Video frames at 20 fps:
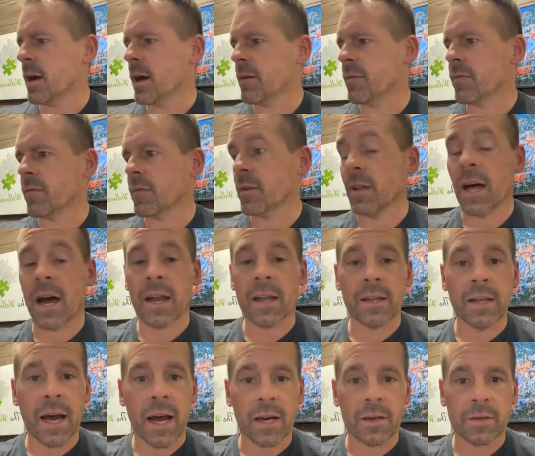for a lot of
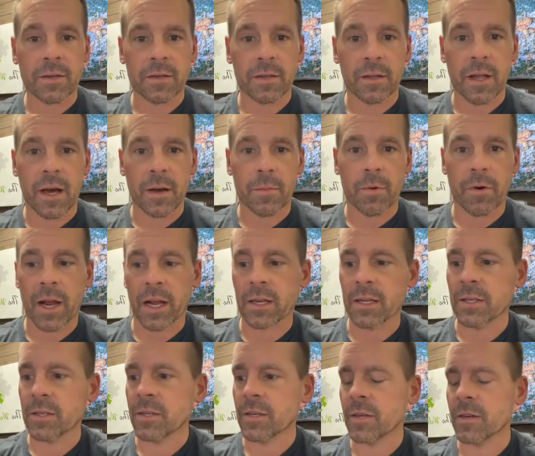doctors, a lot of
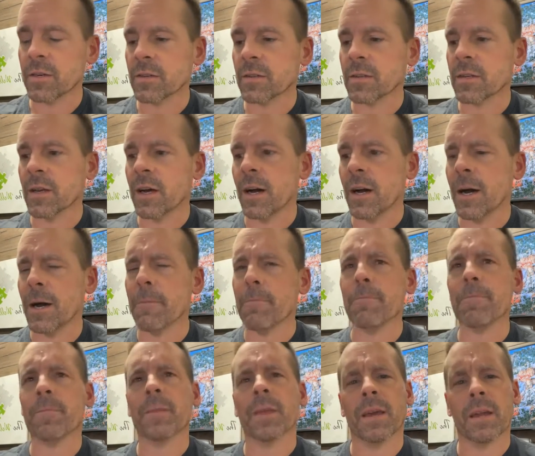practitioners,
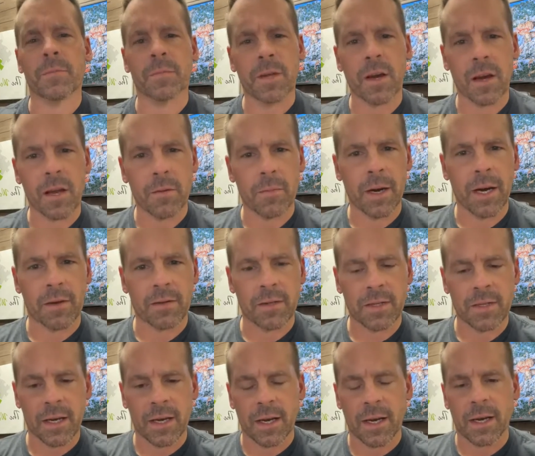and I'm talking about
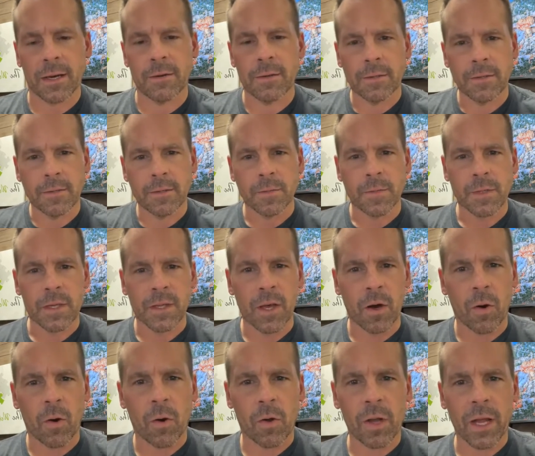the
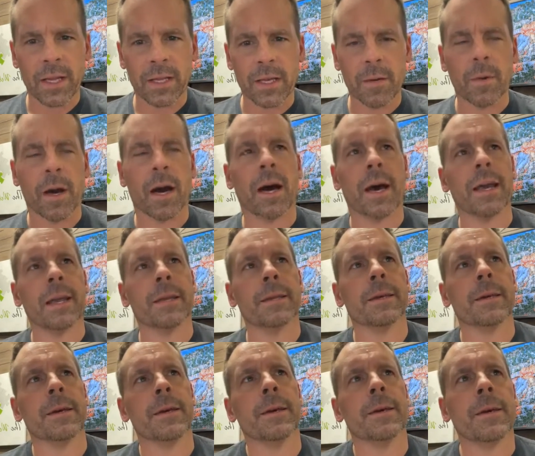whole idea behind
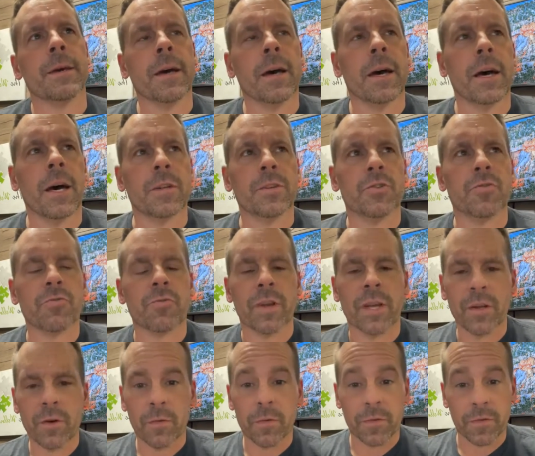
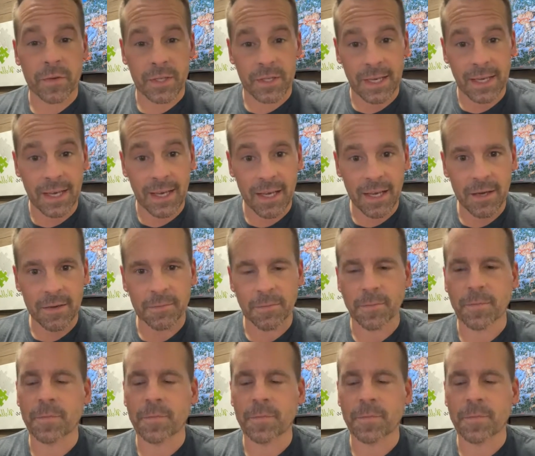adrenal fatigue,